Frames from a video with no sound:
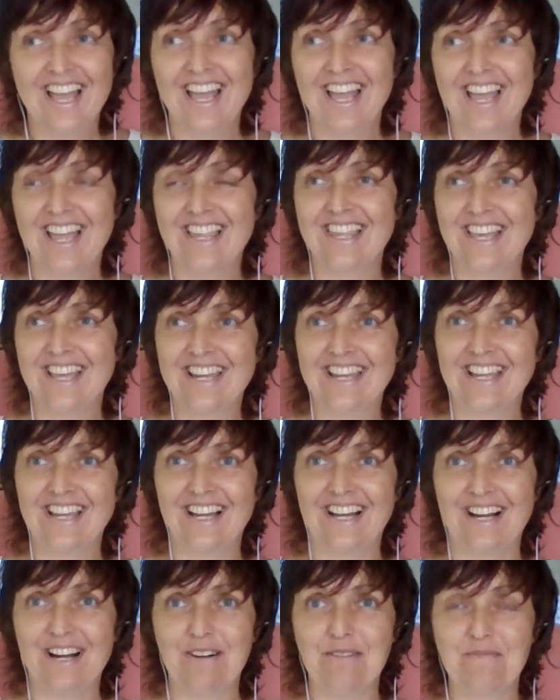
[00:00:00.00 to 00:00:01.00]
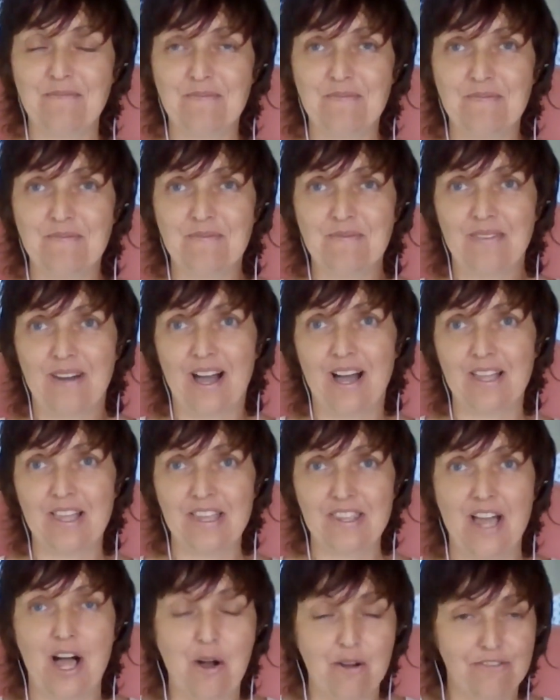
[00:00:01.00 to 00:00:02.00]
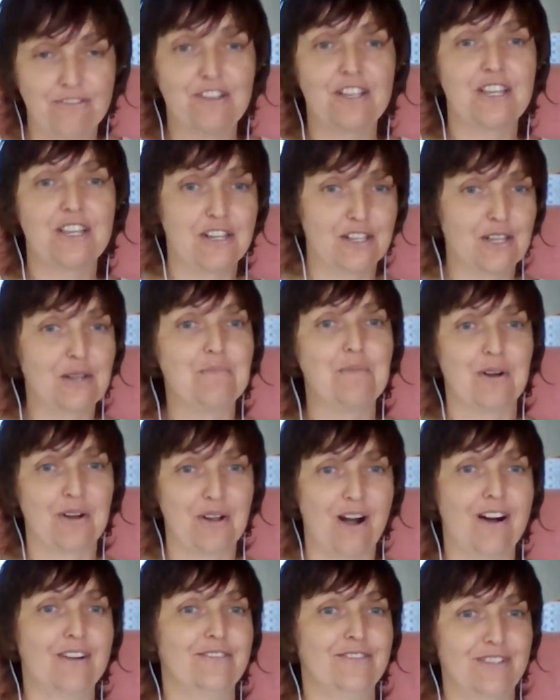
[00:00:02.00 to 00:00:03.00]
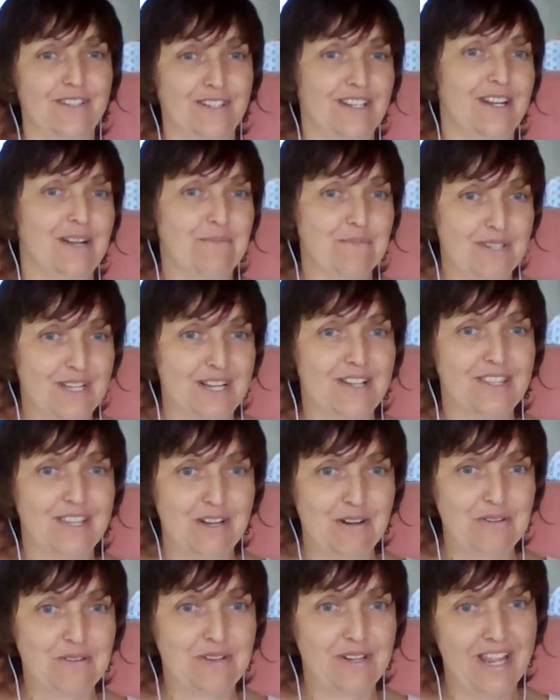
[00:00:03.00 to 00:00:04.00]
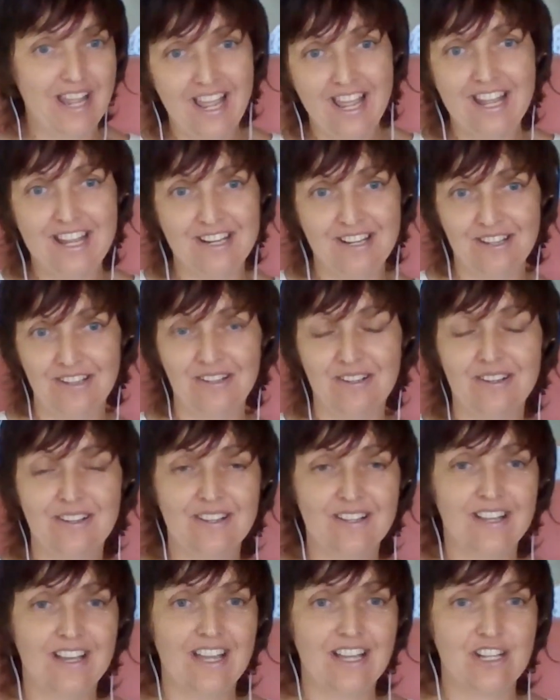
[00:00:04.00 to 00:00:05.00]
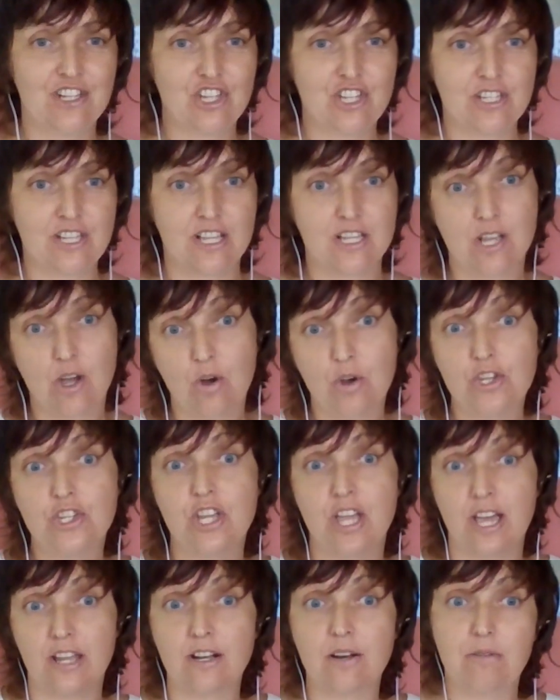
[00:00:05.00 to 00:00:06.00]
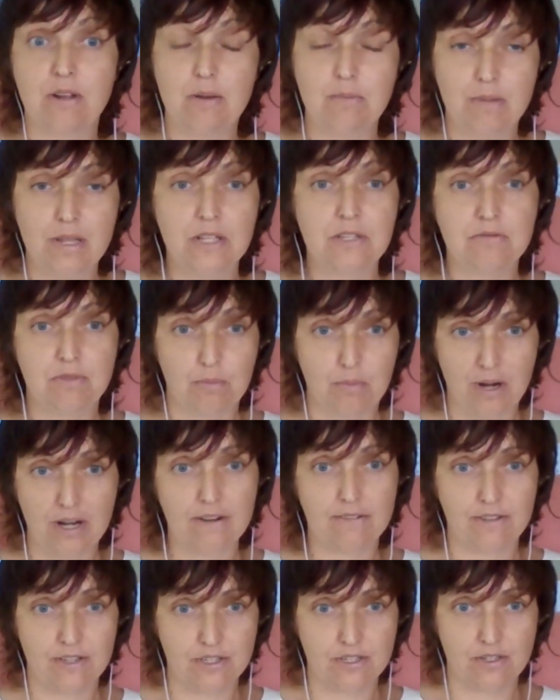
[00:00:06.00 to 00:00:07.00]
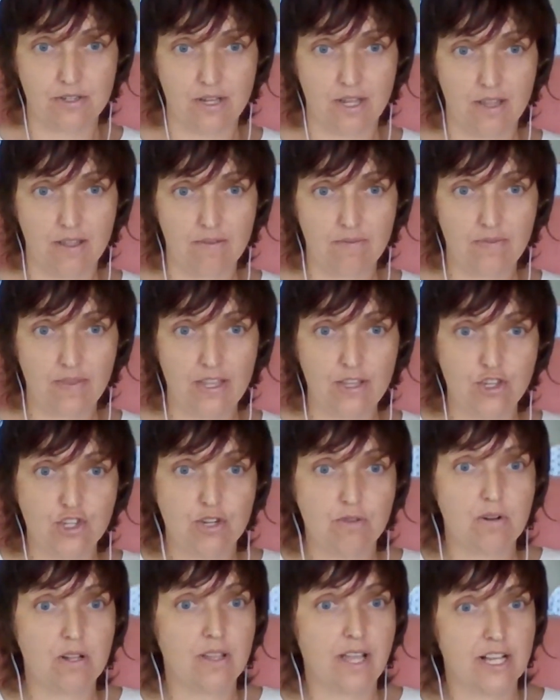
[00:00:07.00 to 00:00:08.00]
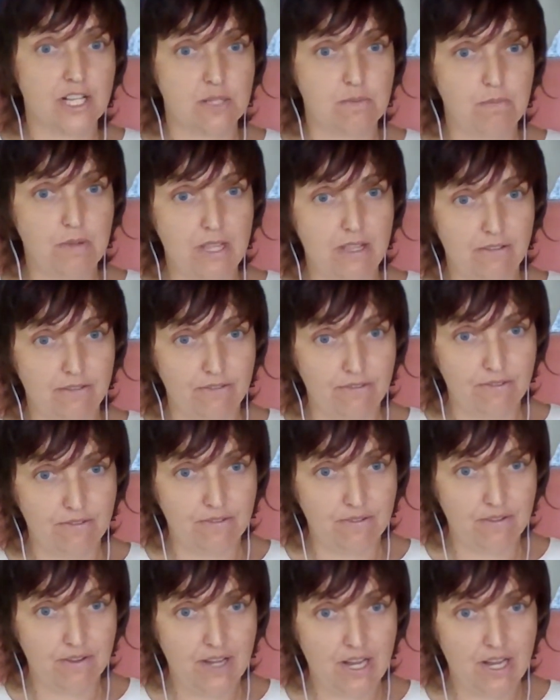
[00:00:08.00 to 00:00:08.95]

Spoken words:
and then, and now I'm feeling a little more confident. I'm telling the owner, hey, and she says, oh, she had green beans for breakfast today and she really likes beef.